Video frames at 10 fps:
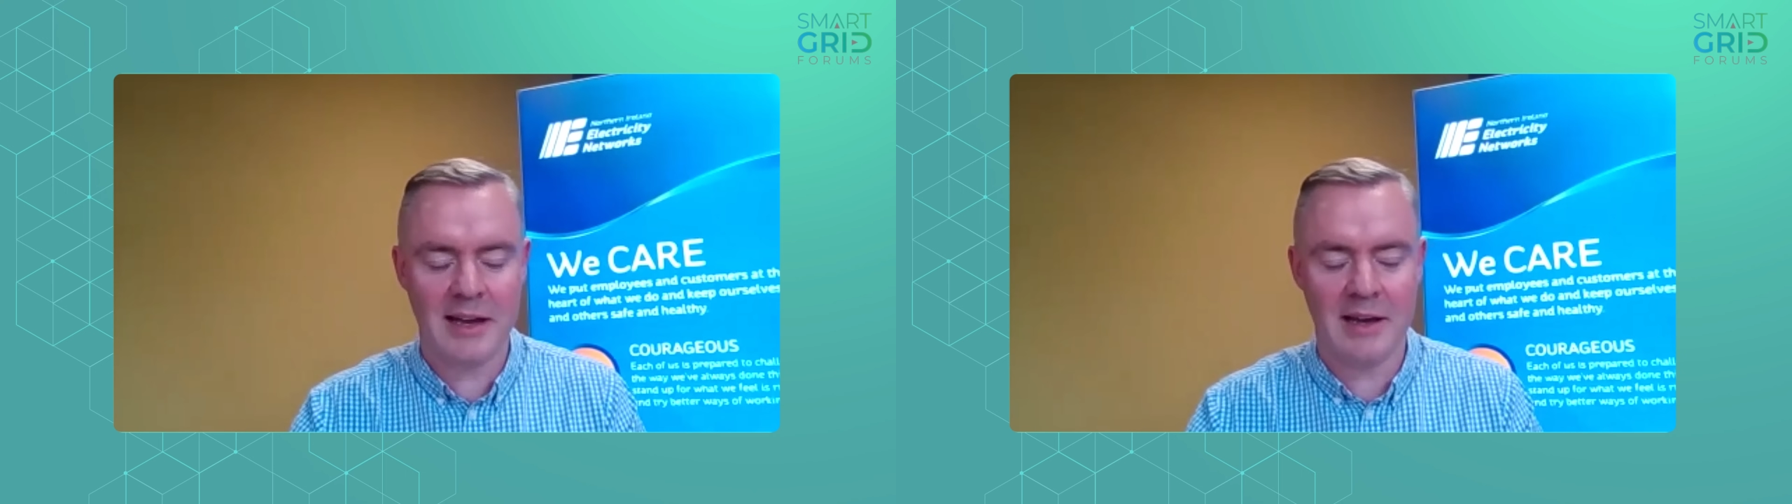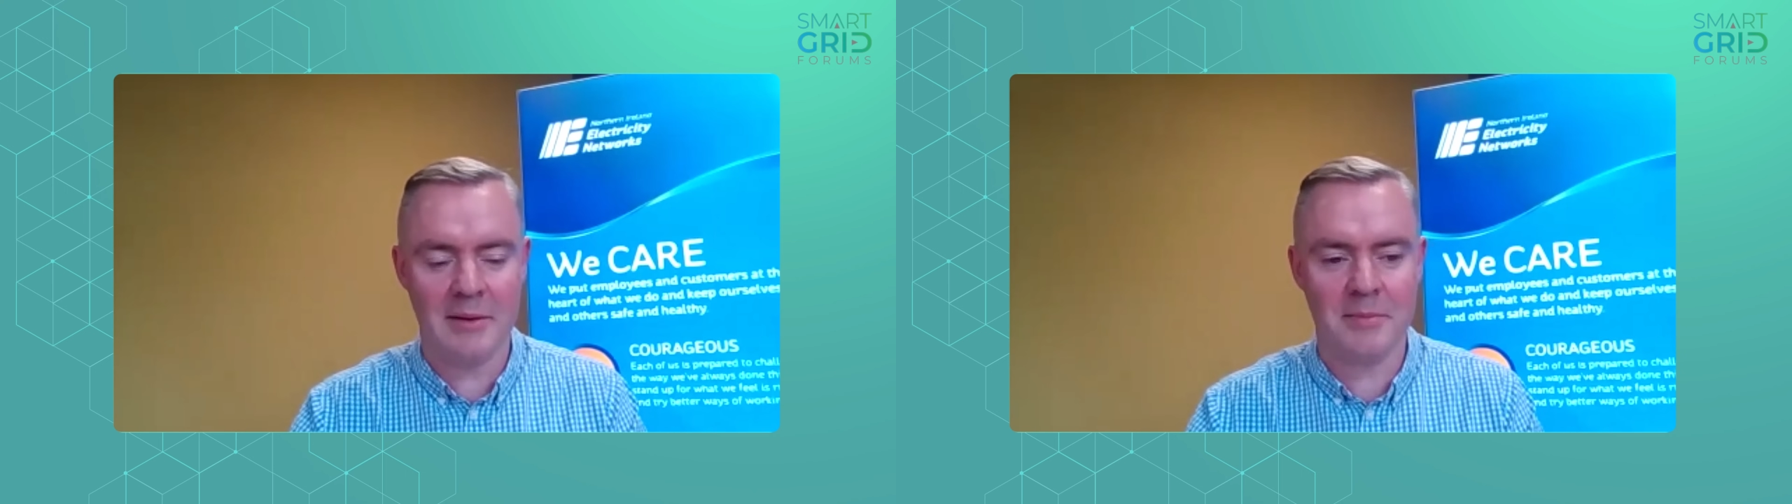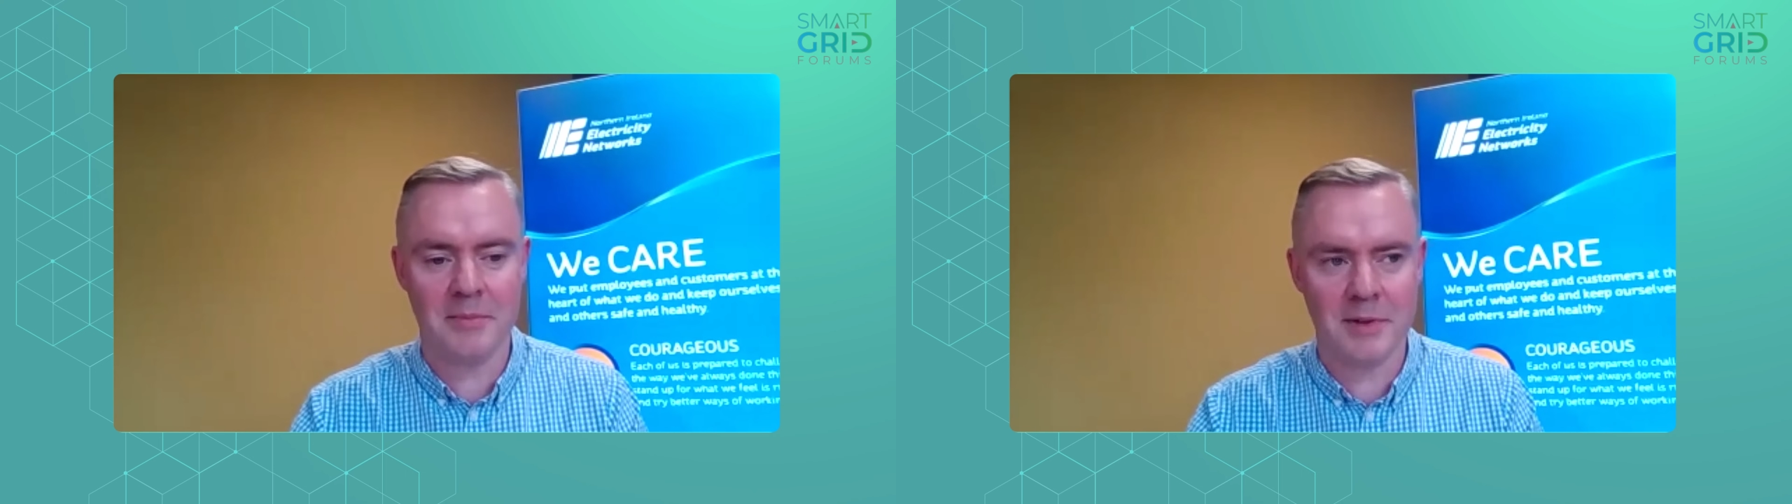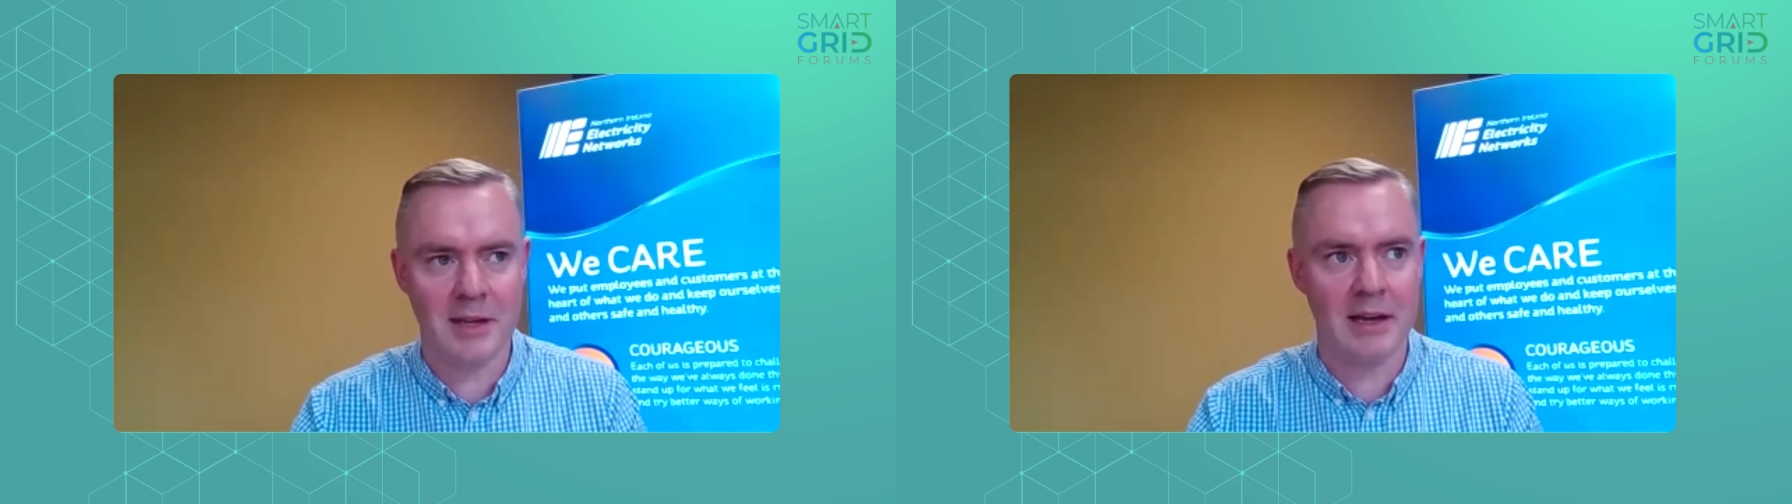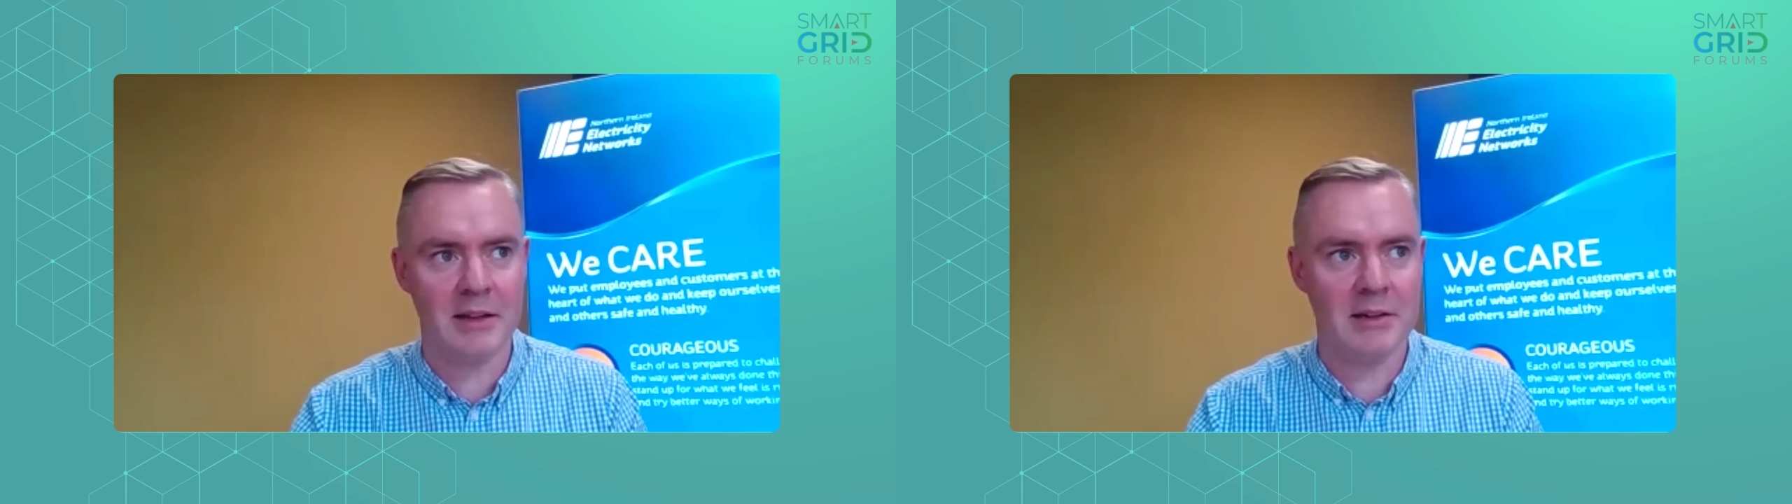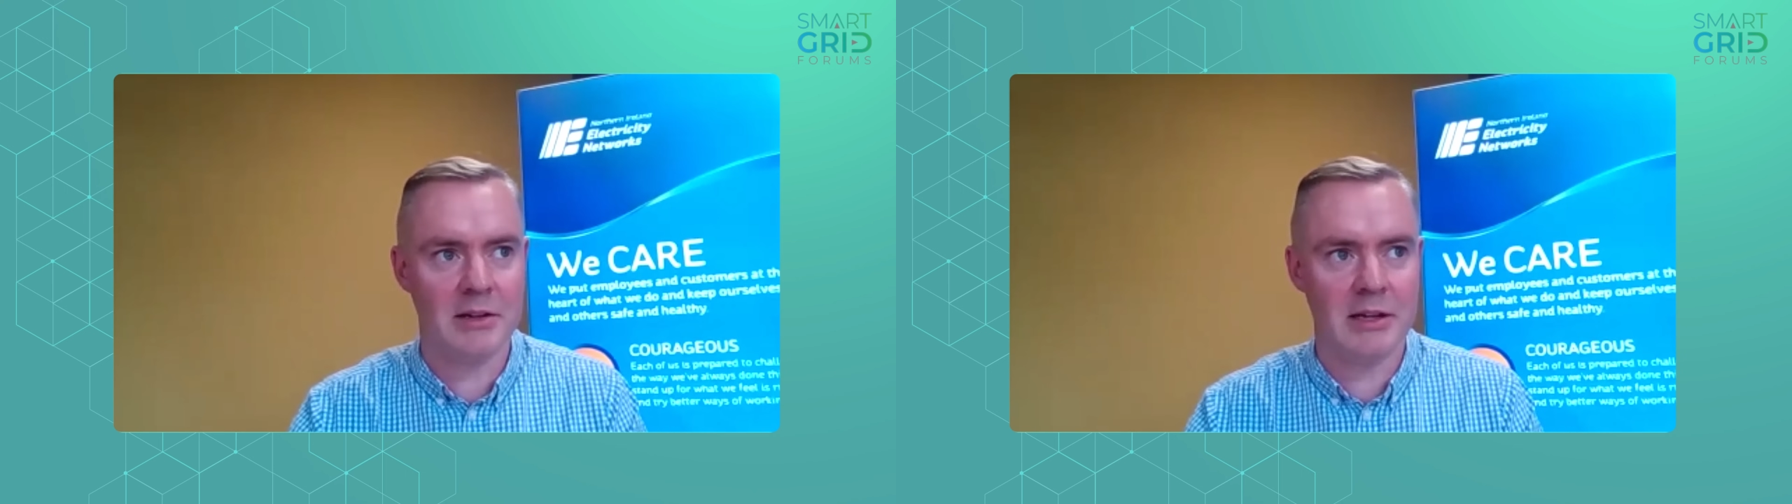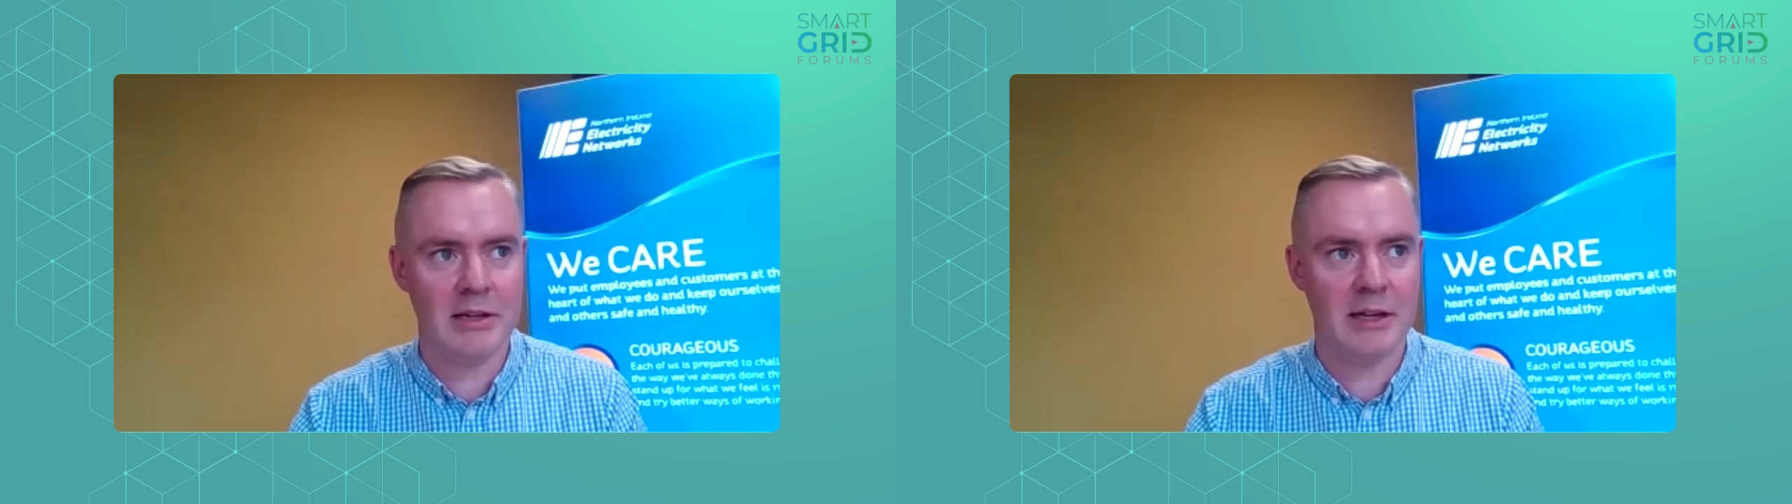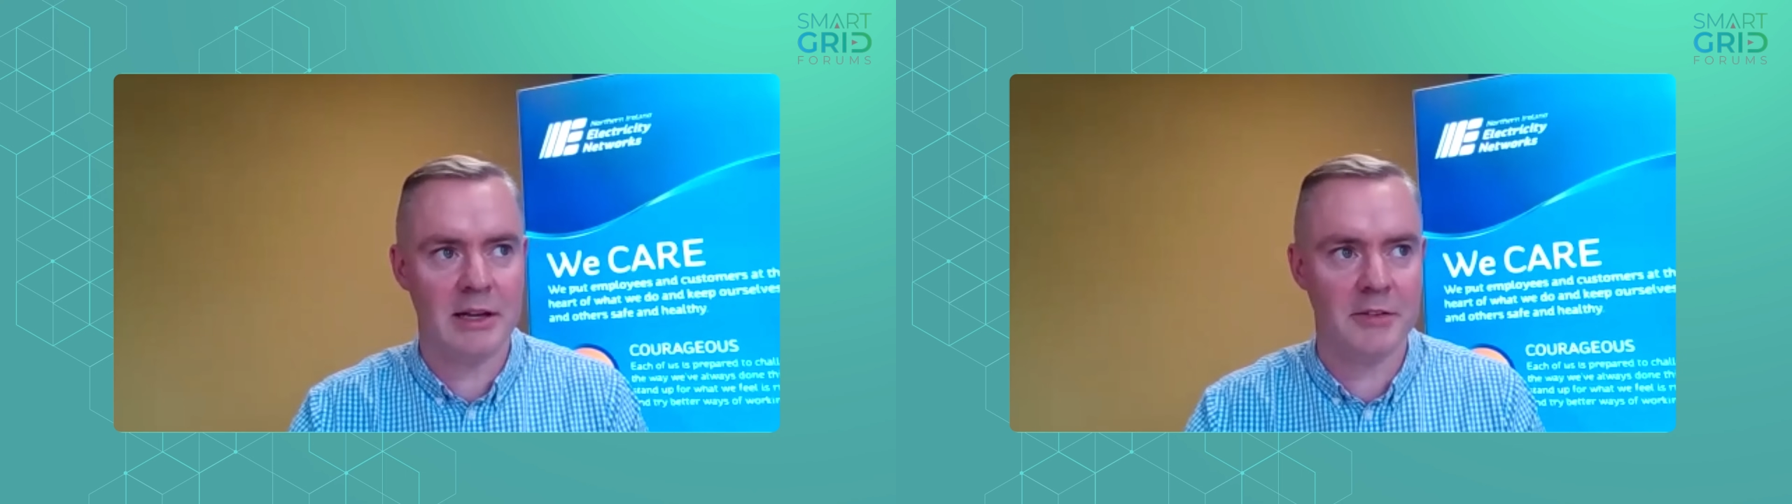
Um, yeah, yeah,